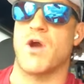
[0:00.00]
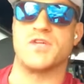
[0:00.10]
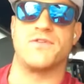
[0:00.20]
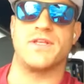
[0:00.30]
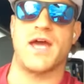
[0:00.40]

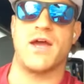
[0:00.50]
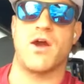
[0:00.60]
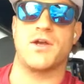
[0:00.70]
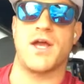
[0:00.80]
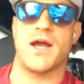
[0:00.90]

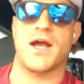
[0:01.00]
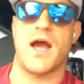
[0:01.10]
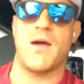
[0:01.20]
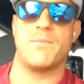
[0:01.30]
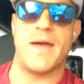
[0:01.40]

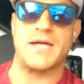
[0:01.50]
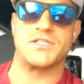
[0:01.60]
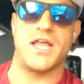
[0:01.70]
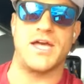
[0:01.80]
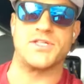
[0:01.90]

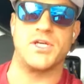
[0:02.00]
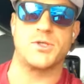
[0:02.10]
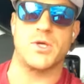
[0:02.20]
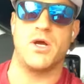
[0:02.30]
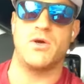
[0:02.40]

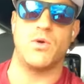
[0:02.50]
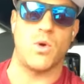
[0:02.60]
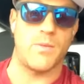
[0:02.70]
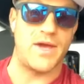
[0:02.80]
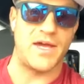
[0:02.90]
CrossFitDieHard.com/intro
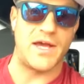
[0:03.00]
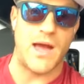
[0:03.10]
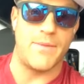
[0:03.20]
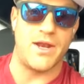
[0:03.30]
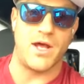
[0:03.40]
or make a
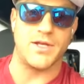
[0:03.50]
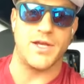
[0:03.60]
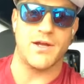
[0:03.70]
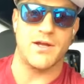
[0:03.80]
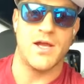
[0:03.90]
comment on
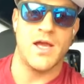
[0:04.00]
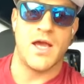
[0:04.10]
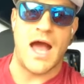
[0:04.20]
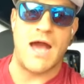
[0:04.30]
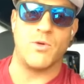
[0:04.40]
here.
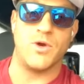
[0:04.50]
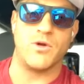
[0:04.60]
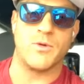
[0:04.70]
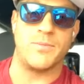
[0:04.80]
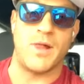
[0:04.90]
I
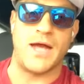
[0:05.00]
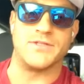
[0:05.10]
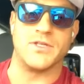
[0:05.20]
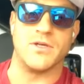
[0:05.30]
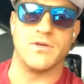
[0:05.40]
will reply
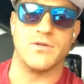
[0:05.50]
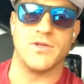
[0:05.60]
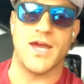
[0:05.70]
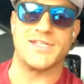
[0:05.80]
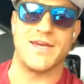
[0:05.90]
to you.
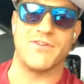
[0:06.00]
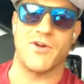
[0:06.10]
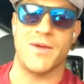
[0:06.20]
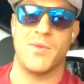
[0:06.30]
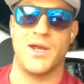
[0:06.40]
You guys have a
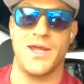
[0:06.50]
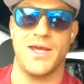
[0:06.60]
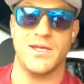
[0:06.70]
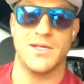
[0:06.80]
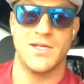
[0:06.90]
great
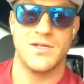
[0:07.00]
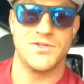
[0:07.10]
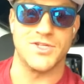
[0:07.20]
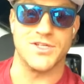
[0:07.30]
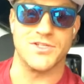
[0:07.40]
Monday.
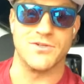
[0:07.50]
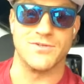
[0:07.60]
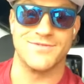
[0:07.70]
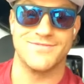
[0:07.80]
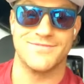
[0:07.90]
See you
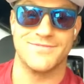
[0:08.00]
soon.